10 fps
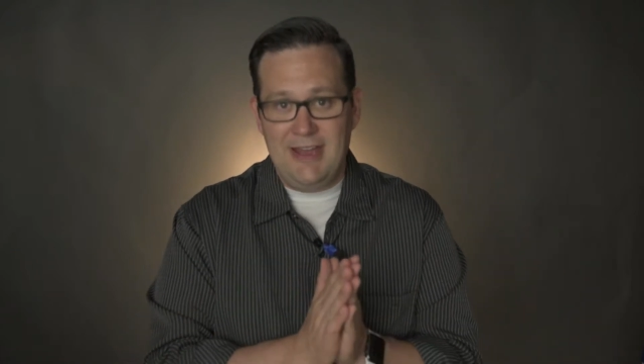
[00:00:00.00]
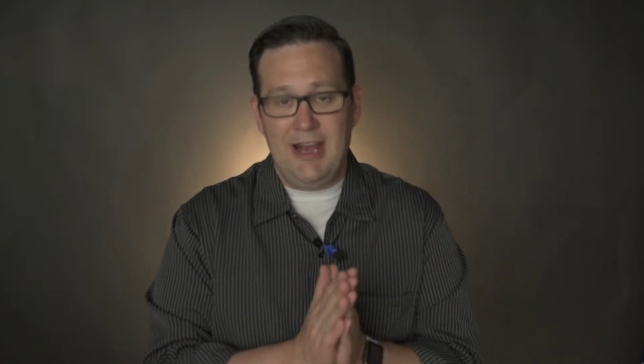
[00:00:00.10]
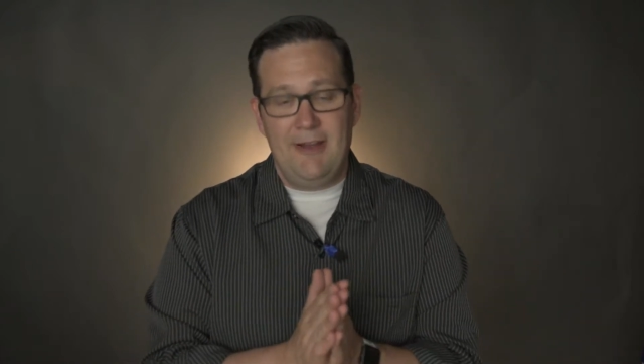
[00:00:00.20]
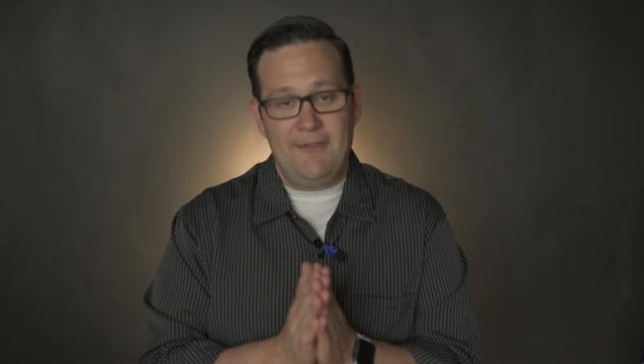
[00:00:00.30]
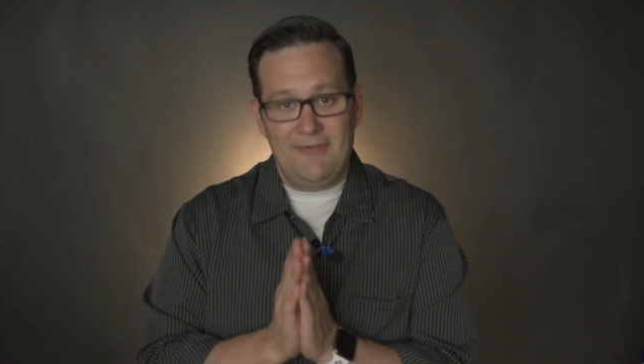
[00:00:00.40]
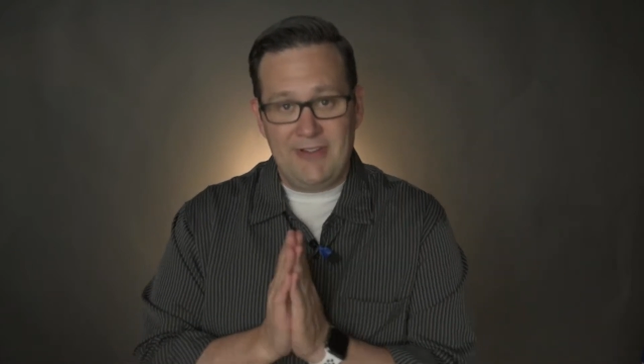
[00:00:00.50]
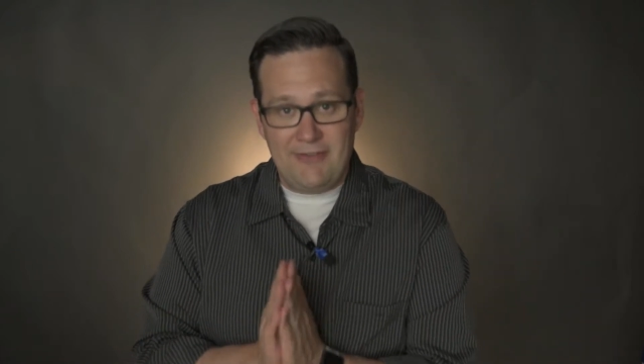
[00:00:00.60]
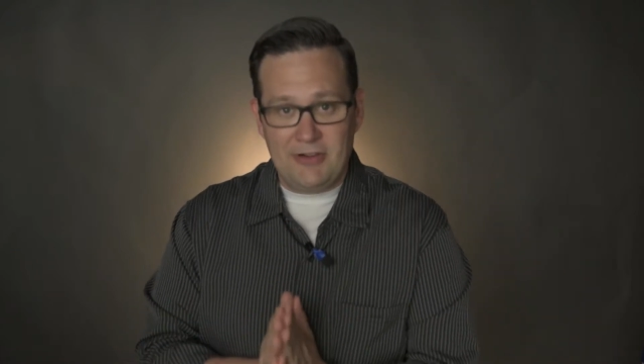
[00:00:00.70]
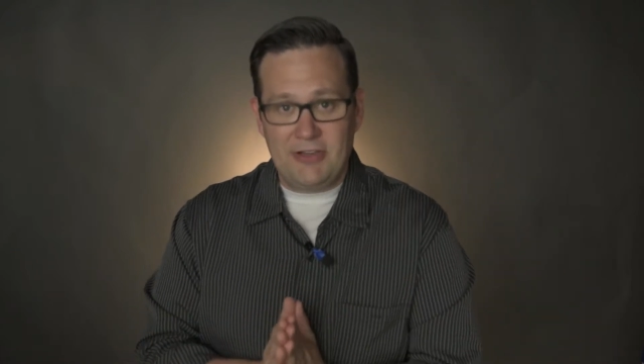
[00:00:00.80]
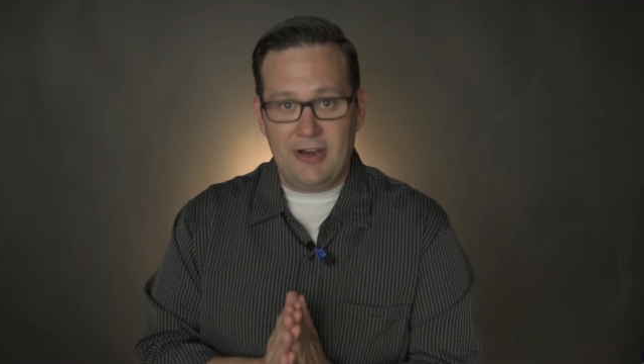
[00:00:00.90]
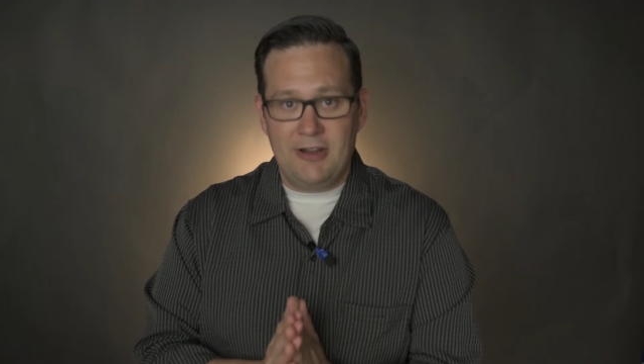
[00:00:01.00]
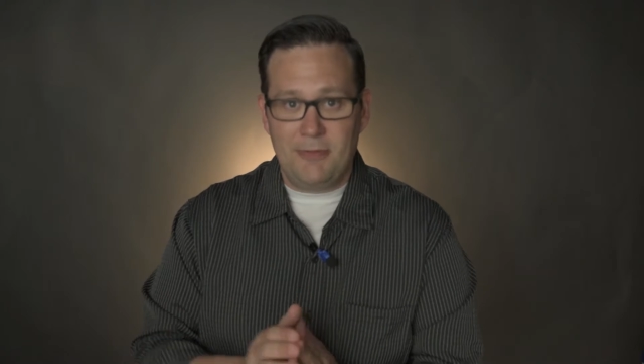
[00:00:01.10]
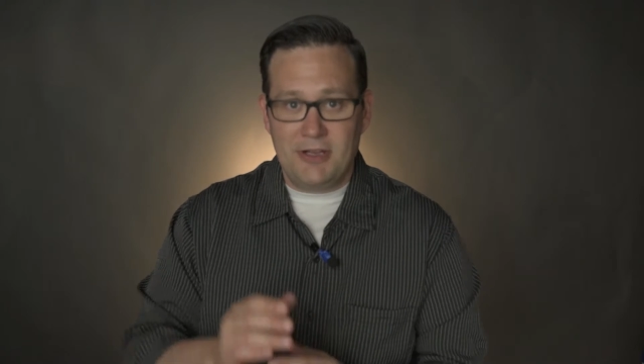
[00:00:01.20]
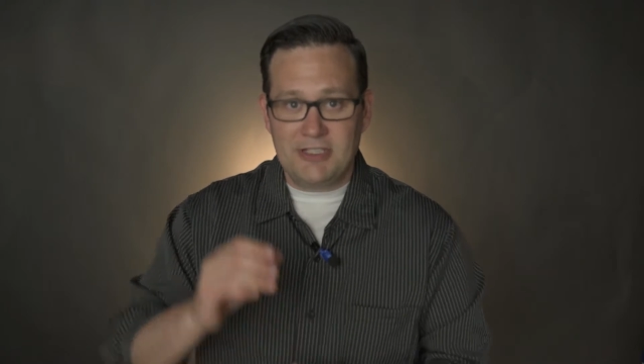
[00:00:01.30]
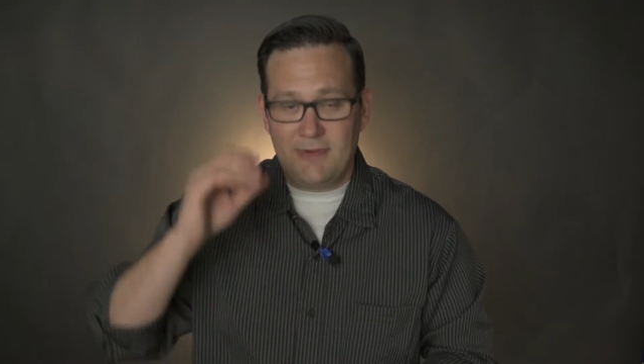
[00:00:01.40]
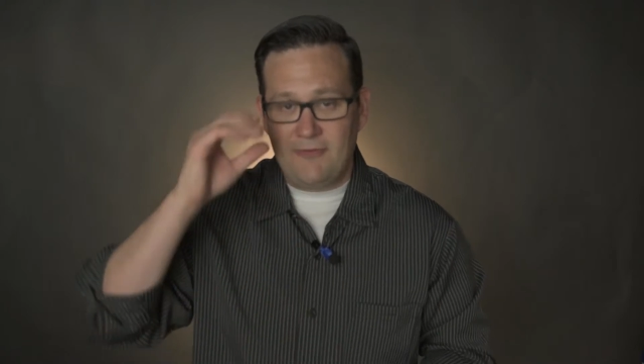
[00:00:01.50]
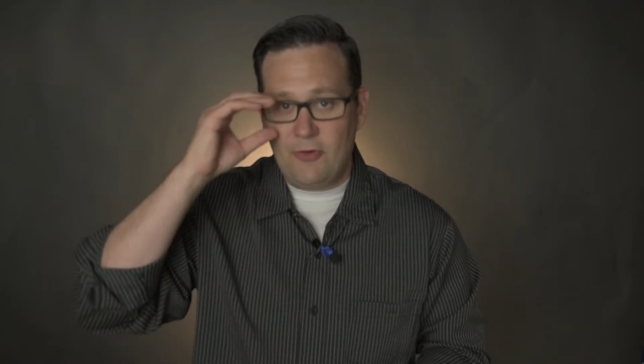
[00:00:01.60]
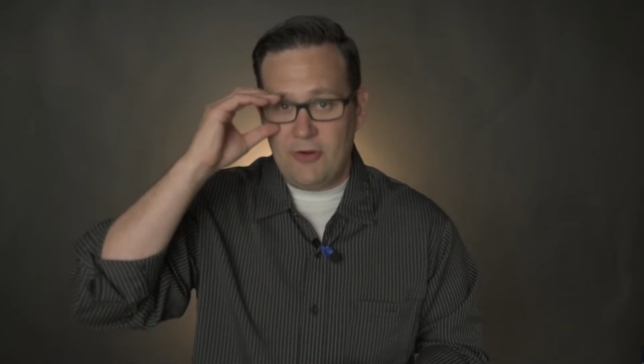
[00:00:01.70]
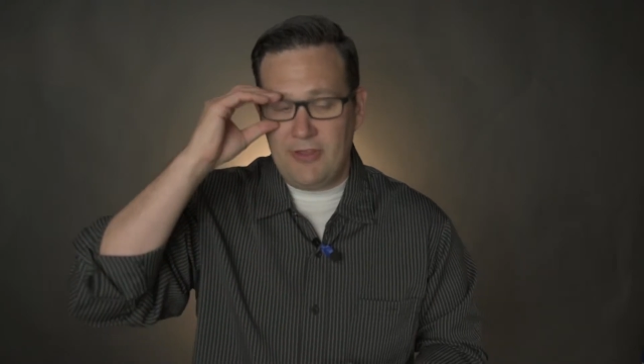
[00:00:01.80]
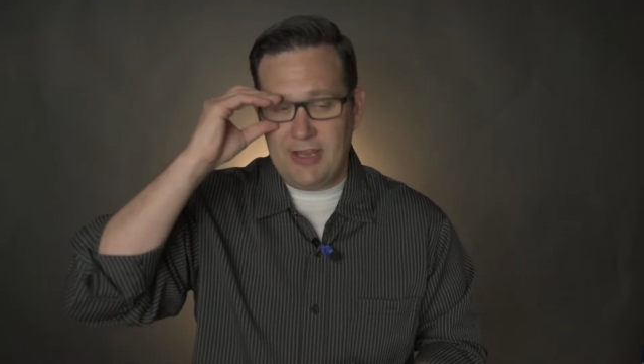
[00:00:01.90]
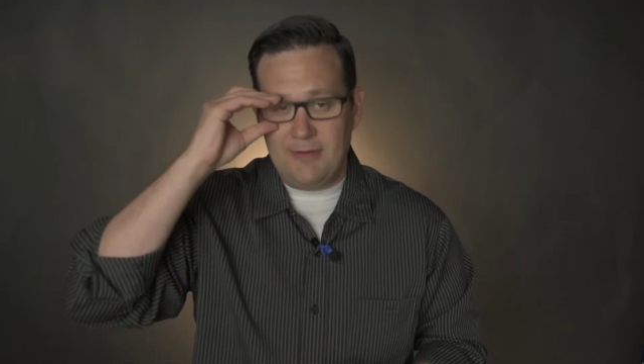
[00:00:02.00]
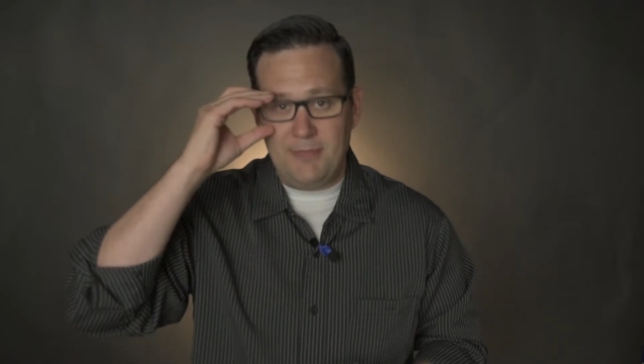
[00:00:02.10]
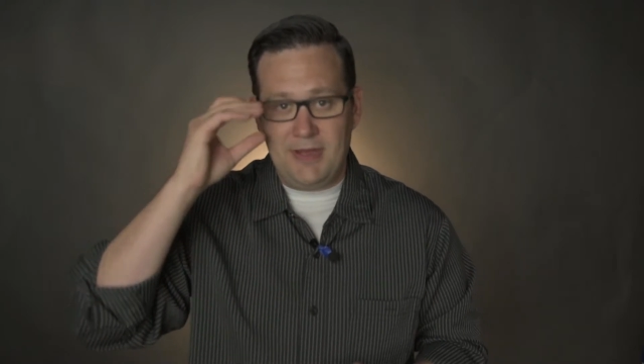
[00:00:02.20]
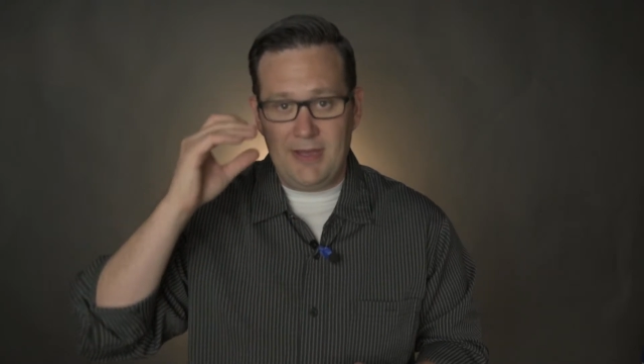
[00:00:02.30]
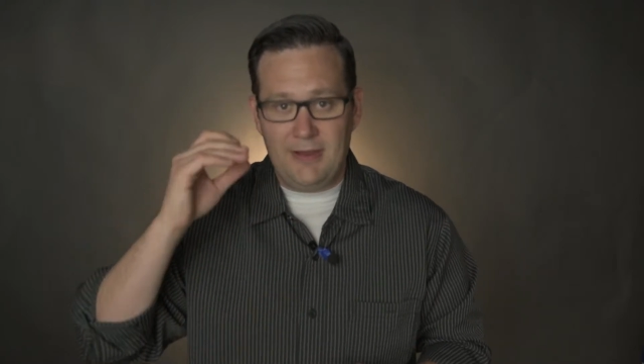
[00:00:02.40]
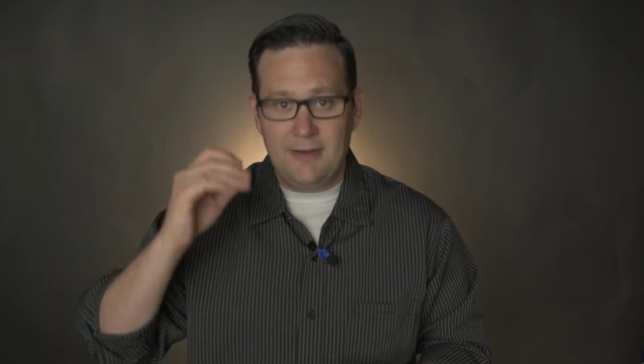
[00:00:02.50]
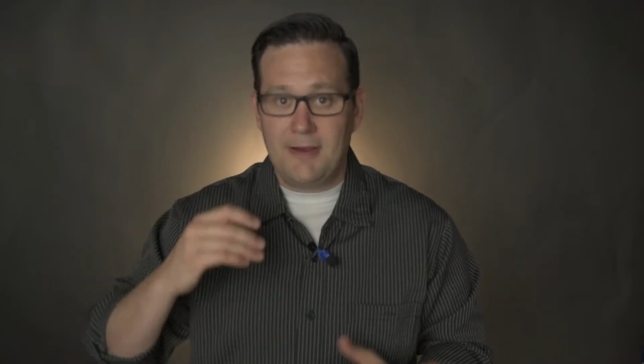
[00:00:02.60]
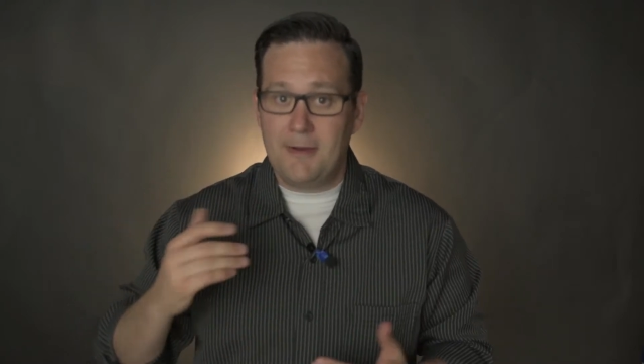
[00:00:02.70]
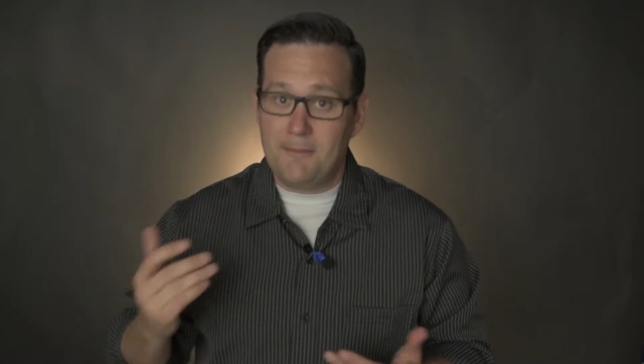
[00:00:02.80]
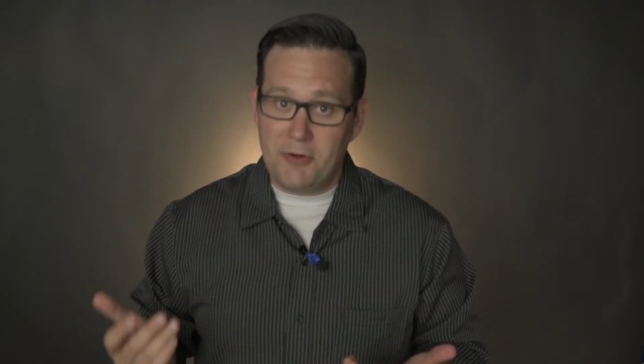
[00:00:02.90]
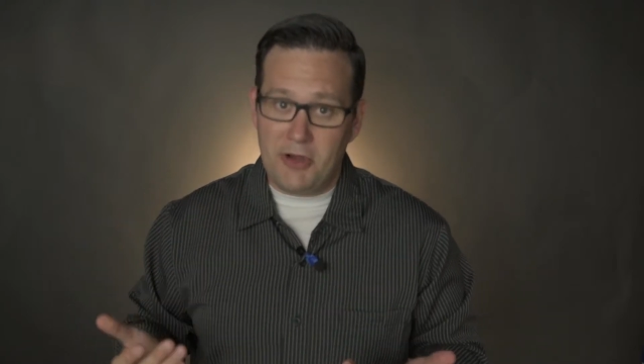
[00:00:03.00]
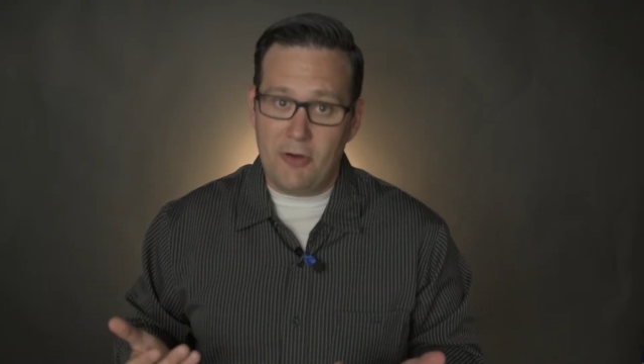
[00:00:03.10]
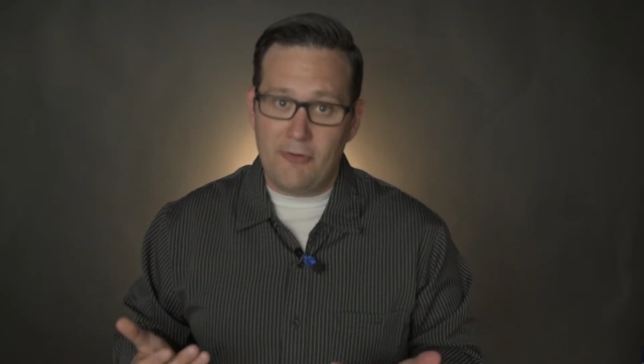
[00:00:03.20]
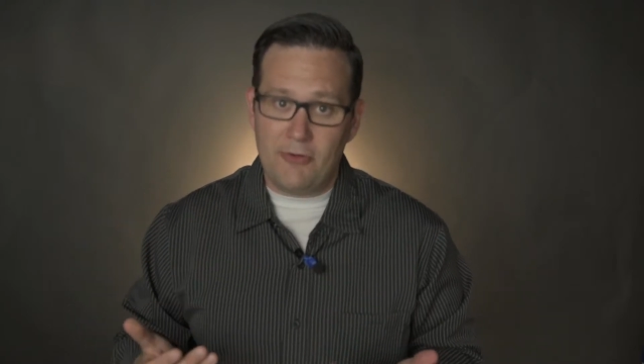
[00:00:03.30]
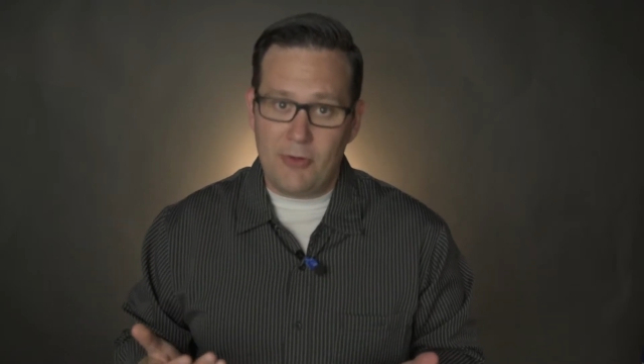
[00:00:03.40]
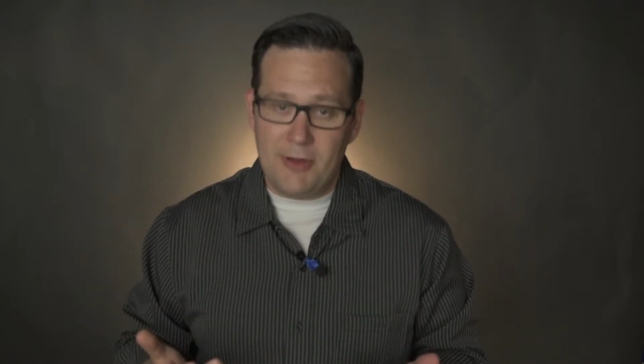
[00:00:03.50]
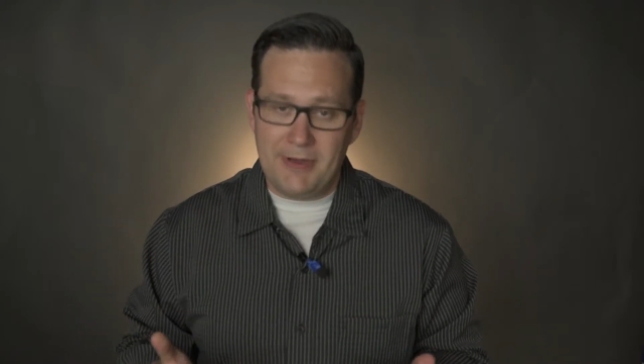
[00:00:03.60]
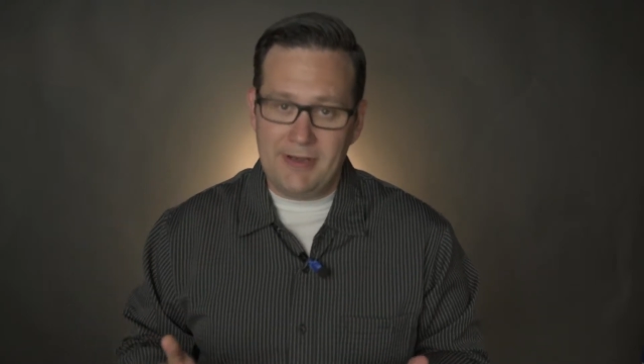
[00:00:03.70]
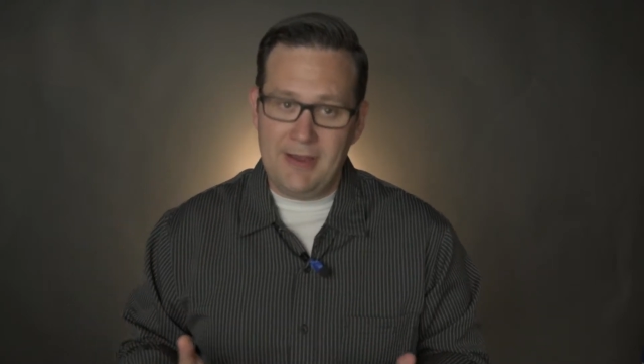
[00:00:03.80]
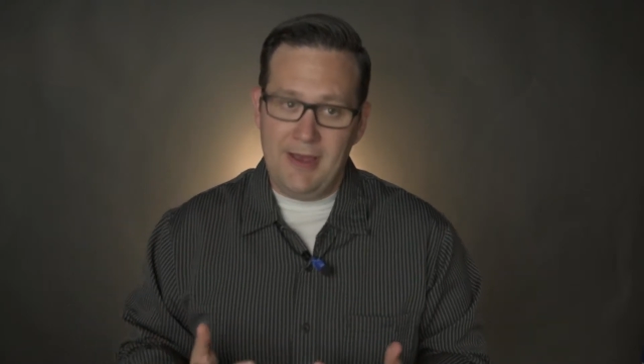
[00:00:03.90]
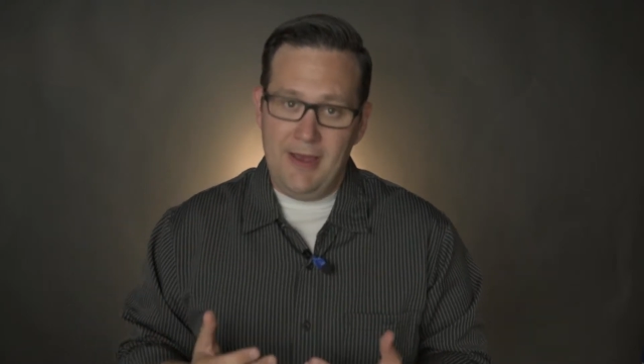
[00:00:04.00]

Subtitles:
and if you've never done a budget before, they can be pretty overwhelming,